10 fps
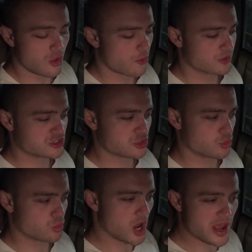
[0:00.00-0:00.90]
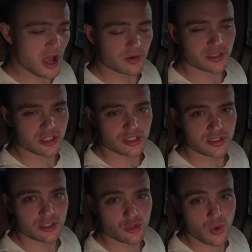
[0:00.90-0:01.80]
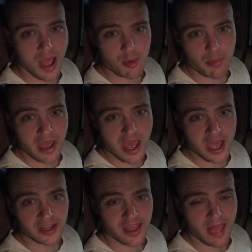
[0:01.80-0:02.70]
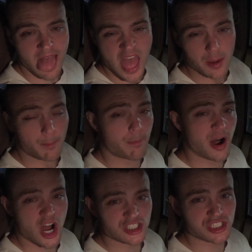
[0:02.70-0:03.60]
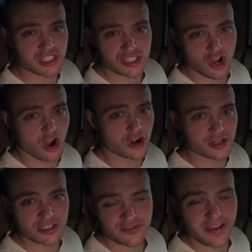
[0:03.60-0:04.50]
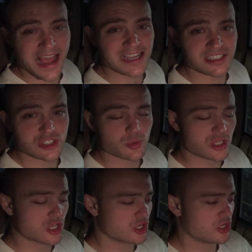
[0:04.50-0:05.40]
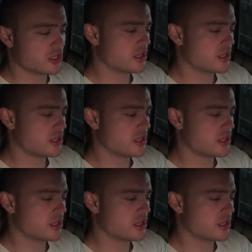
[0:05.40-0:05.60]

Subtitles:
was to run out, grab a pad, and punch it as hard and as fast as we could.